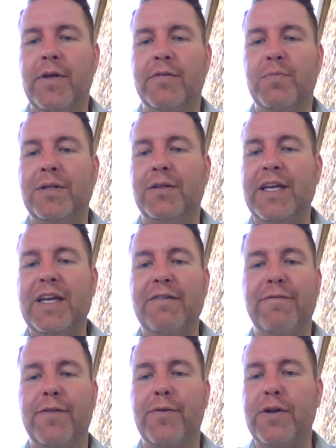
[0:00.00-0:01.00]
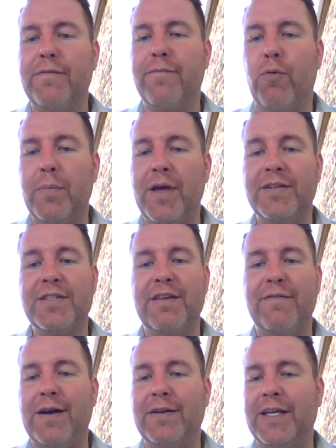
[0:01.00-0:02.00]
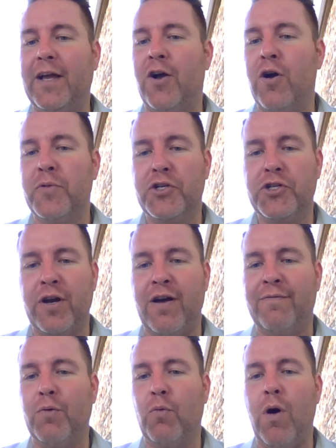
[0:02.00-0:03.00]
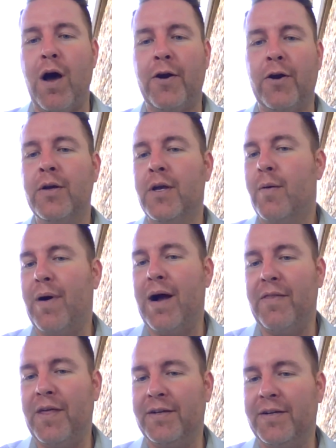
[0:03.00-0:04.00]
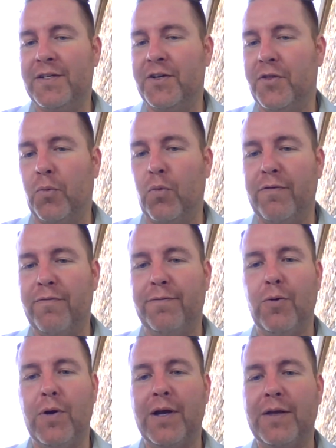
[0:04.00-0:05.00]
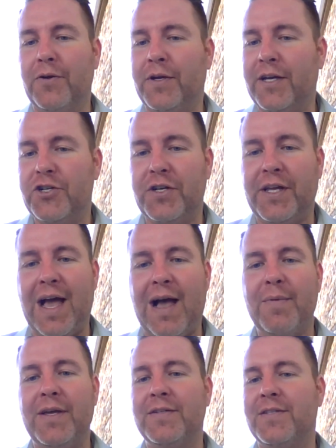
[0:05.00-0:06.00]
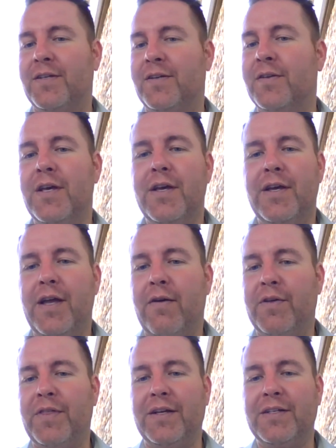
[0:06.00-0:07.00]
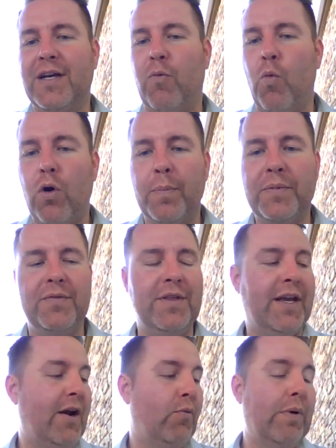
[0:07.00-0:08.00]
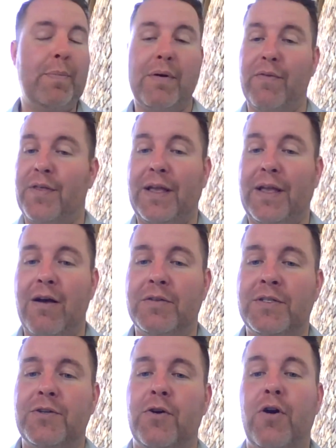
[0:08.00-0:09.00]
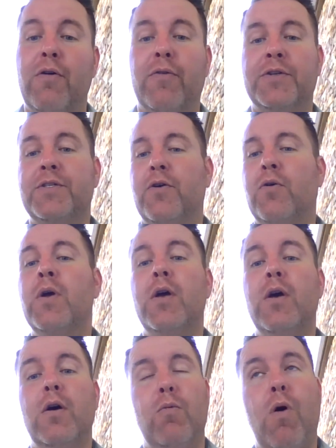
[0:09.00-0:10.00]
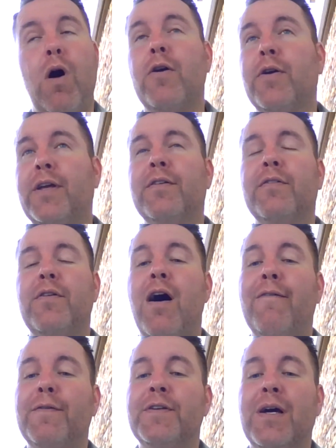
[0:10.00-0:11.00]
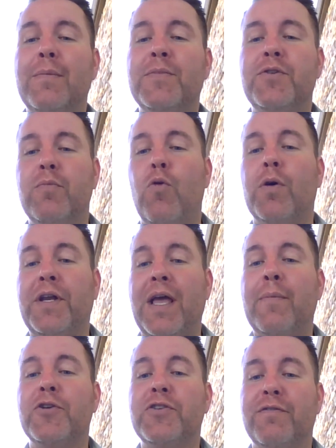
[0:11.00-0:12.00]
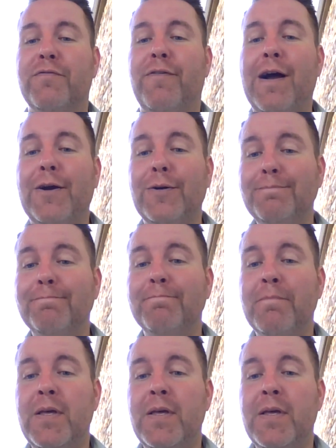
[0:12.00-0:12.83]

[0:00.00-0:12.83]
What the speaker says: it's been leaking for 30-40 minutes, and they finally get home to shut off the water. By then it's into their wood flooring, their kitchen cabinets, and everything's got warped, and they got to rip everything out and start over. So water can oftentimes do more damage than fire.